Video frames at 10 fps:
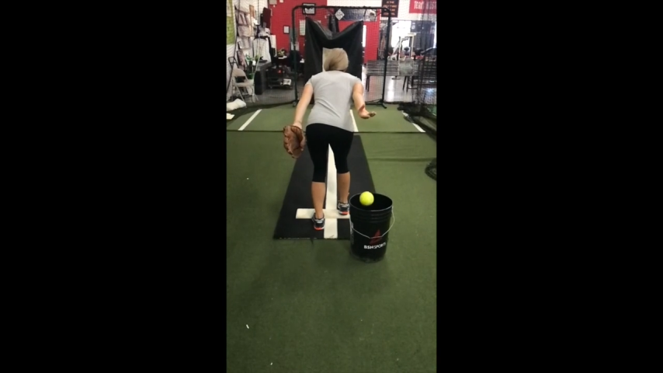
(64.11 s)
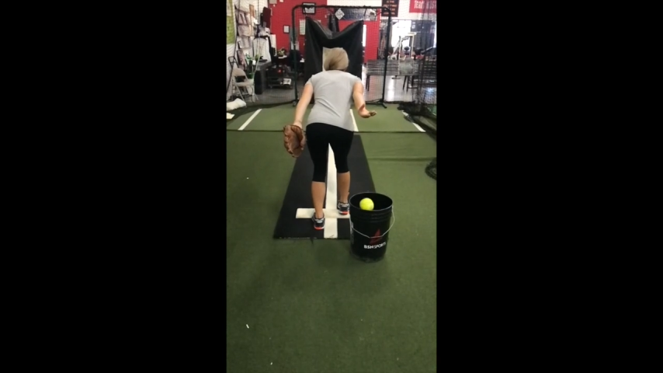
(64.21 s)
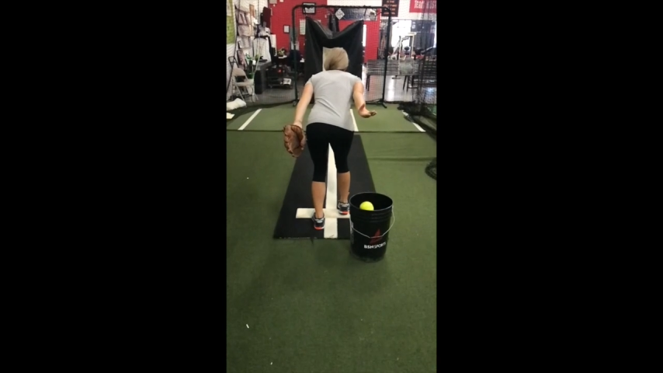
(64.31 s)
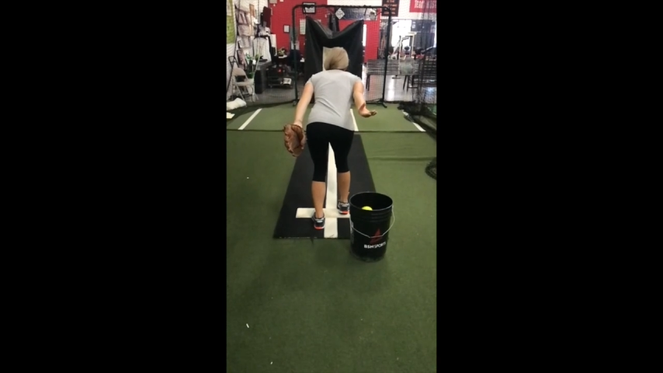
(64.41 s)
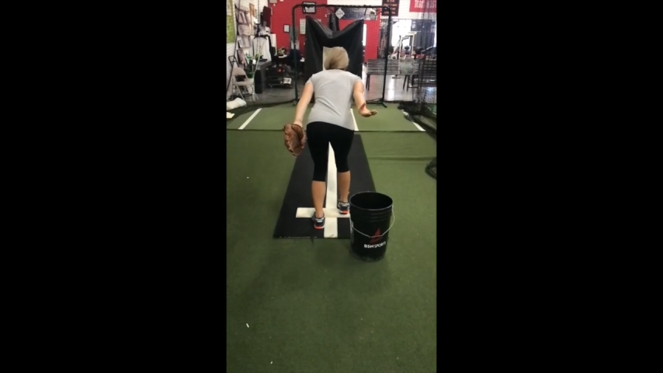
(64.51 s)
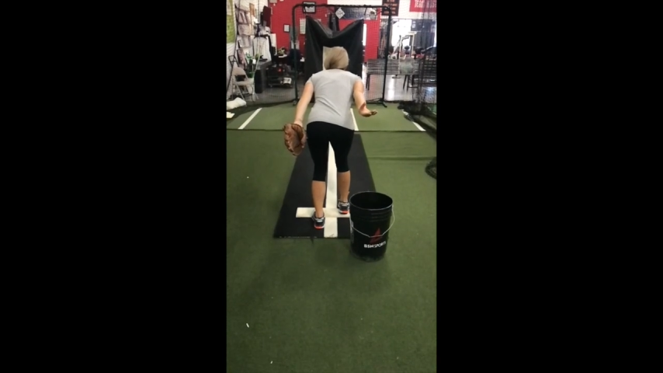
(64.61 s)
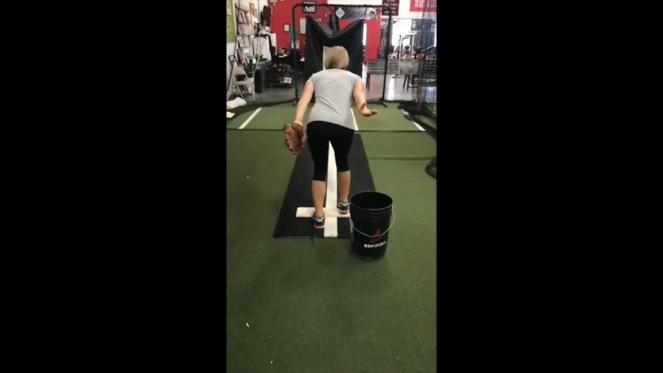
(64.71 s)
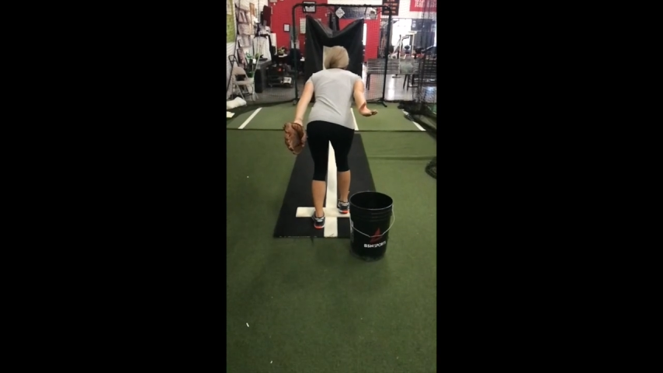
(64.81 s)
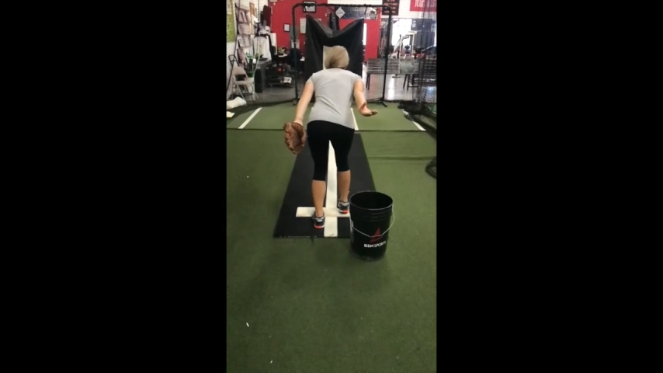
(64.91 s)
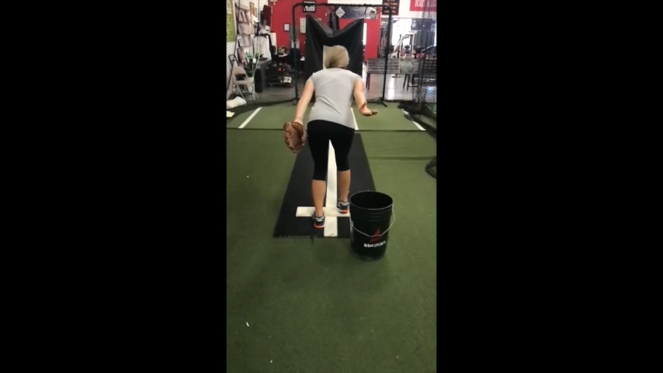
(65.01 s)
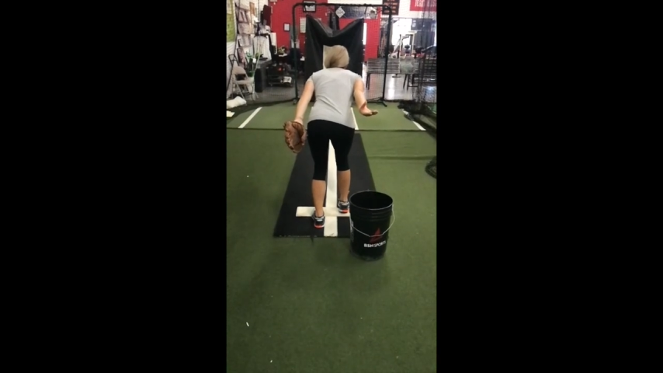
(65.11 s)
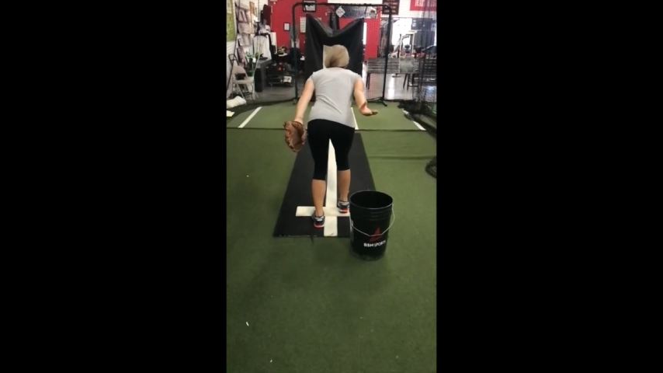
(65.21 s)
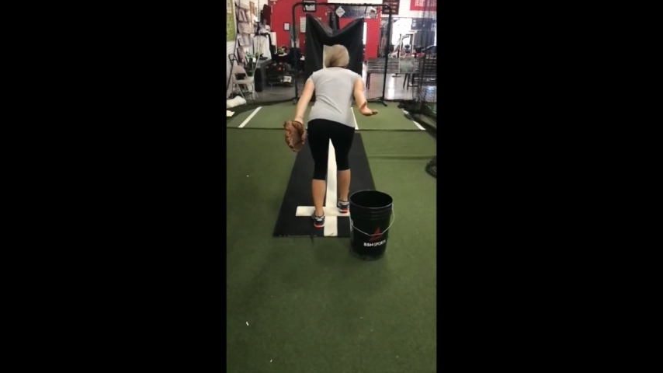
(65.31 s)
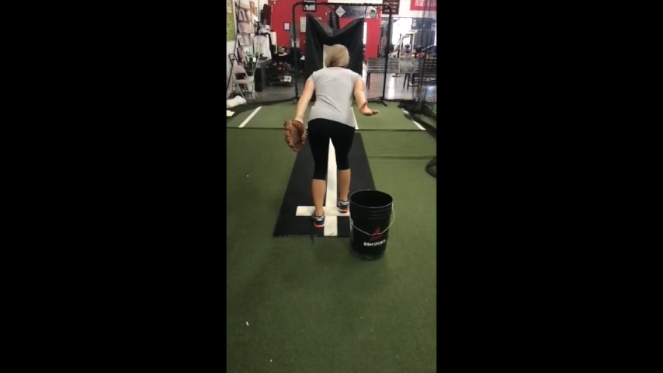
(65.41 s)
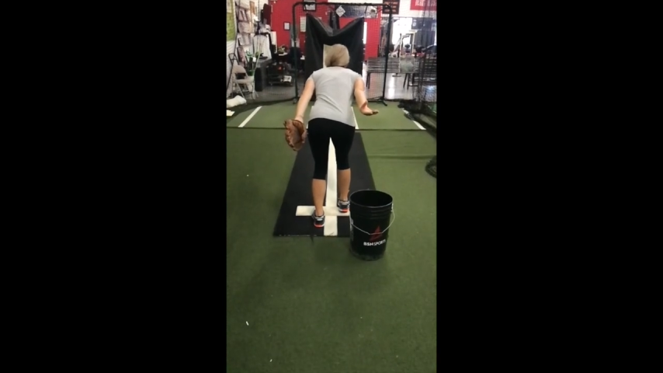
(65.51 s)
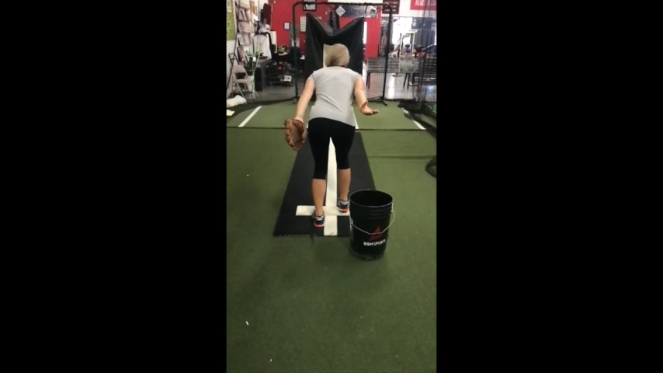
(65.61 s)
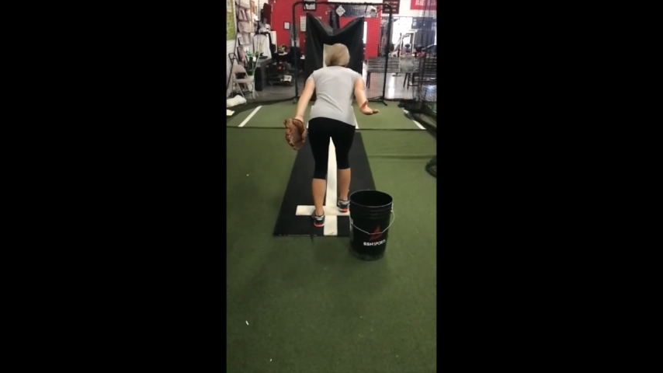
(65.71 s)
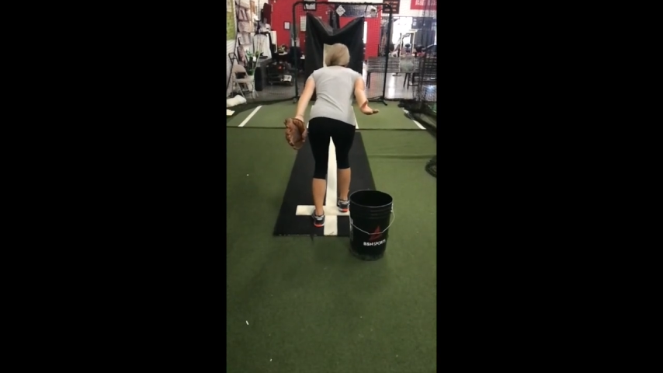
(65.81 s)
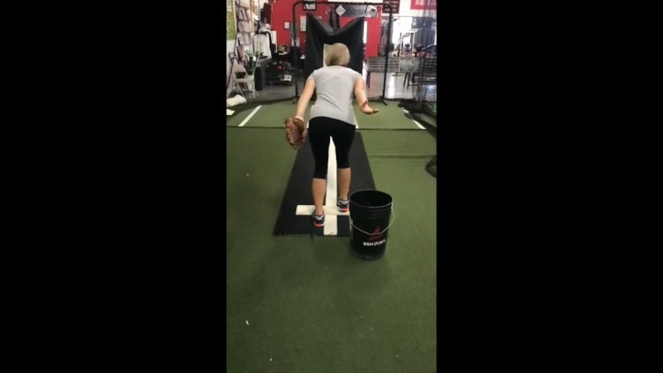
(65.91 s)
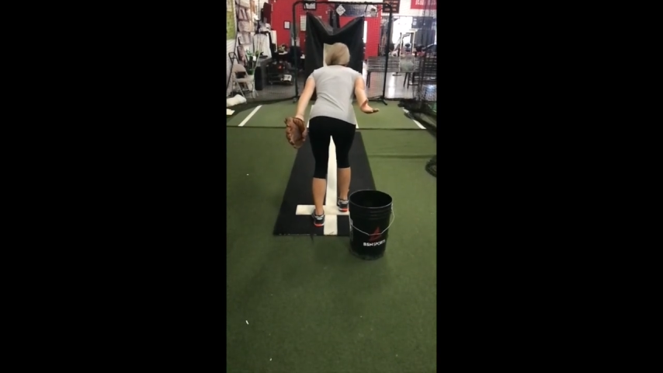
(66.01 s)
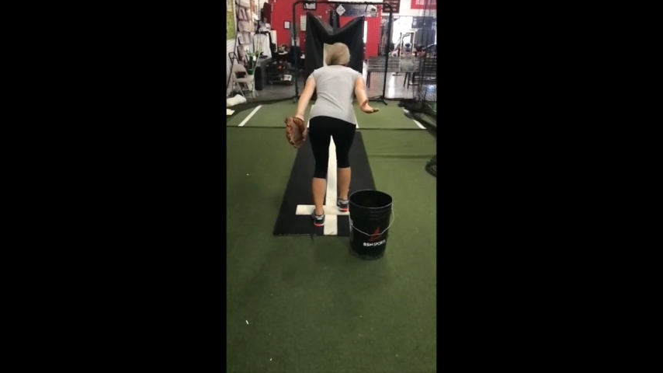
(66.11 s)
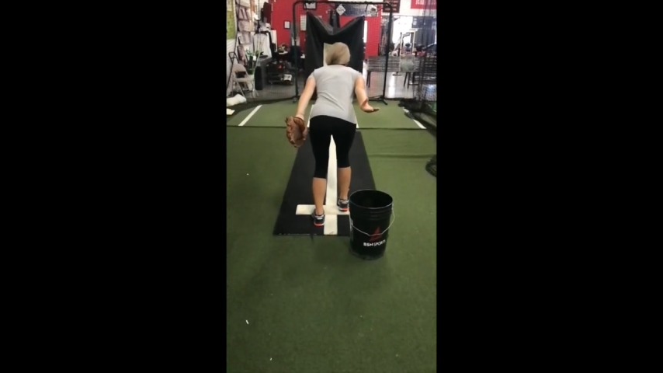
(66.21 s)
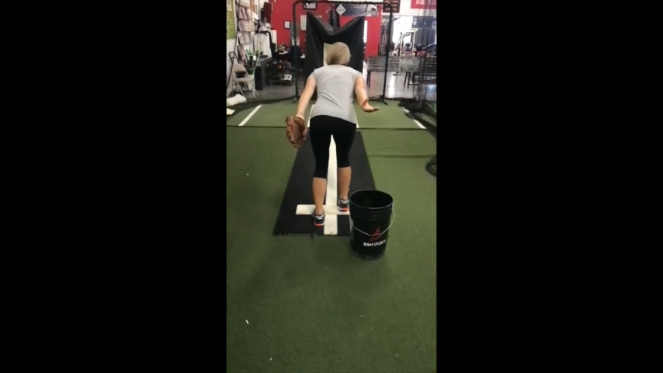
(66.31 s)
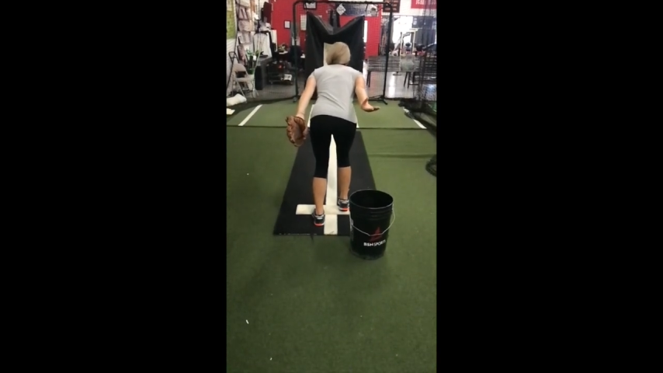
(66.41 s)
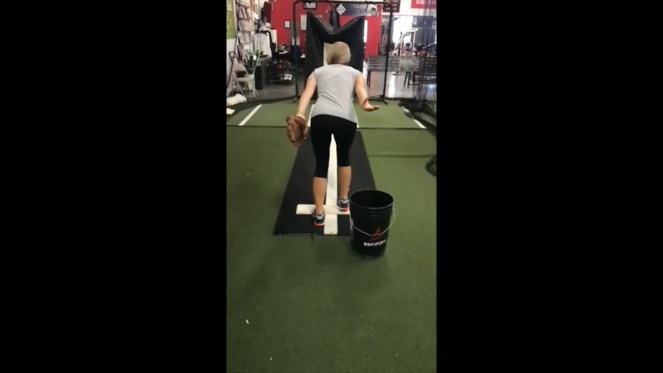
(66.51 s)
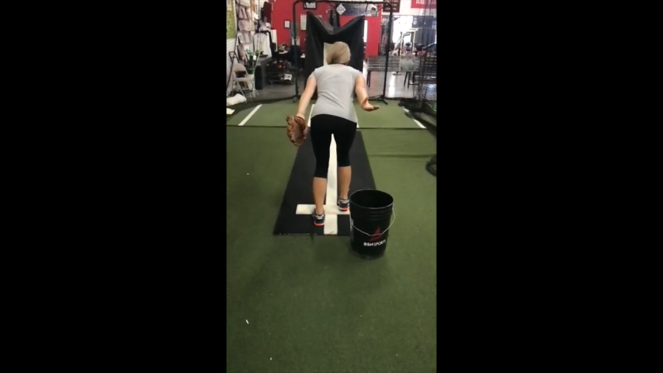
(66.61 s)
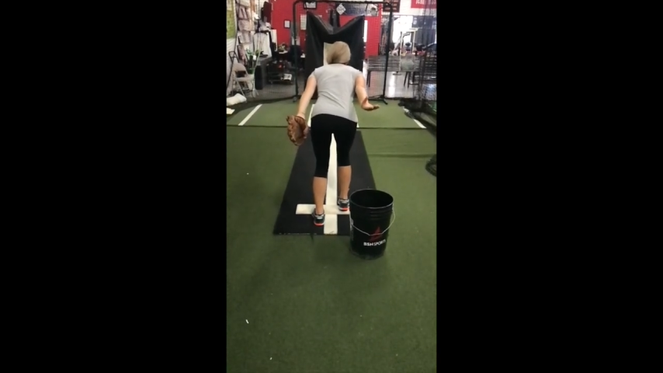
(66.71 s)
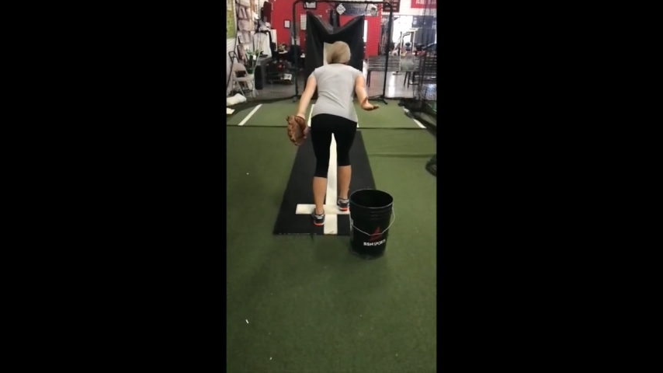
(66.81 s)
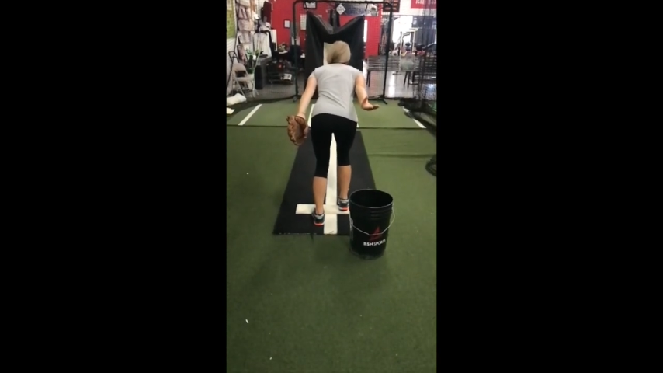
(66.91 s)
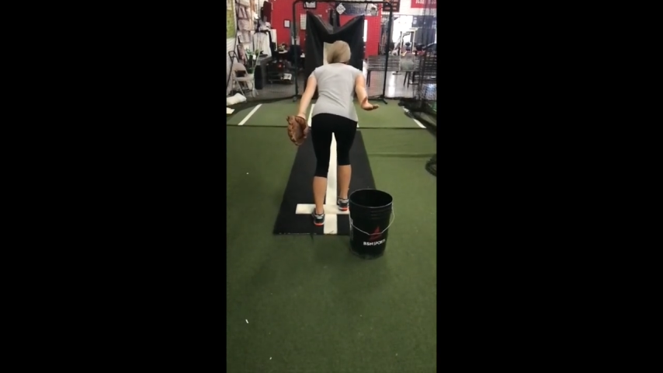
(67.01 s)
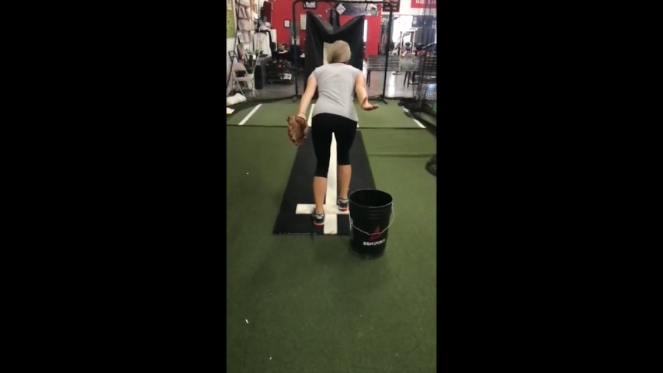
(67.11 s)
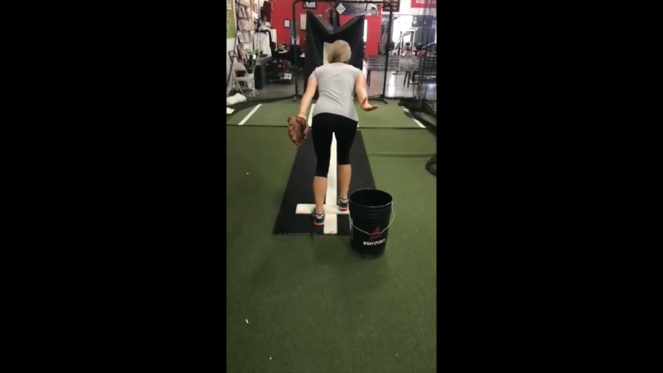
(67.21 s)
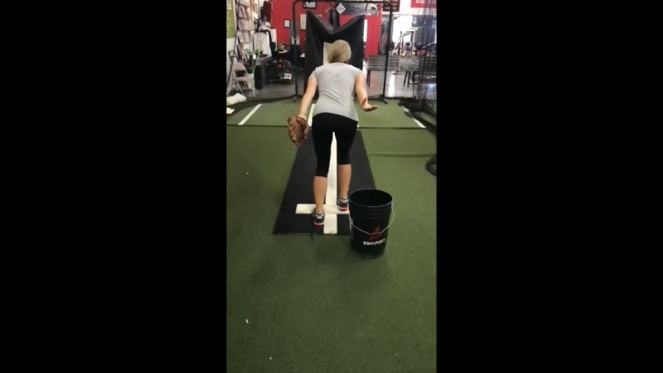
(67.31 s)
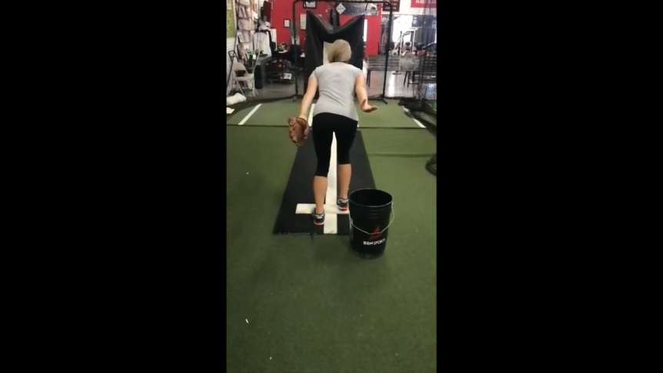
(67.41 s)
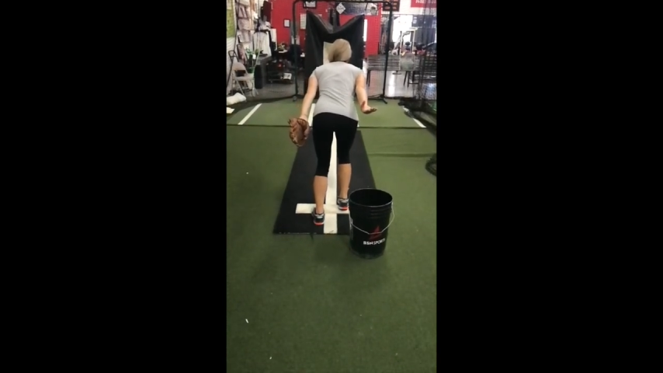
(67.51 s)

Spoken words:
No face is visible, so there are no lips to read.